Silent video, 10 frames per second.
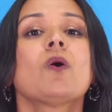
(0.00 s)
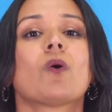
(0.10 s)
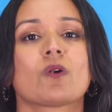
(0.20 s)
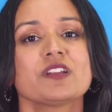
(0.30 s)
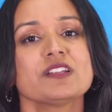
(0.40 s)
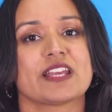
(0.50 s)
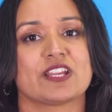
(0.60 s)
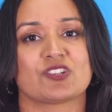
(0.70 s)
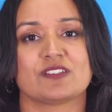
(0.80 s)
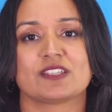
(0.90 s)

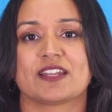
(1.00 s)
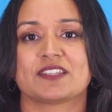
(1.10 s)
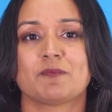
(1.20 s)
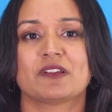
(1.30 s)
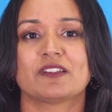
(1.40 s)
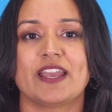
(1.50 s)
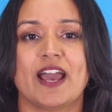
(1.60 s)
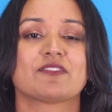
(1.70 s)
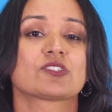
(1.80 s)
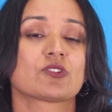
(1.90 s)
Organizations that typically
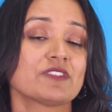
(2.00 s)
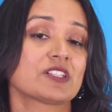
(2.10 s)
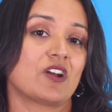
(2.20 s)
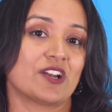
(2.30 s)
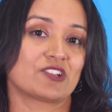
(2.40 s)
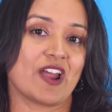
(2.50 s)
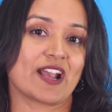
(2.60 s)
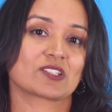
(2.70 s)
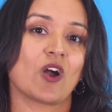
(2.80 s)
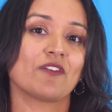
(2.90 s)
have service
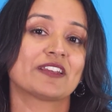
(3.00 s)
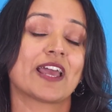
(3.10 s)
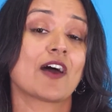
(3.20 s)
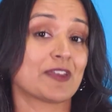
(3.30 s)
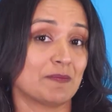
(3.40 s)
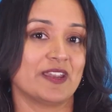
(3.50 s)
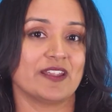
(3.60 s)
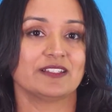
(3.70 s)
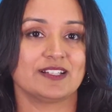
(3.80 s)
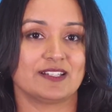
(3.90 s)
contracts often have
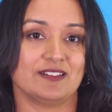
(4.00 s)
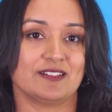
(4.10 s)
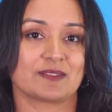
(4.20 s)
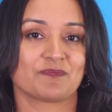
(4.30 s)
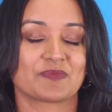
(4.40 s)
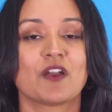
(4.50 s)
embedded leases.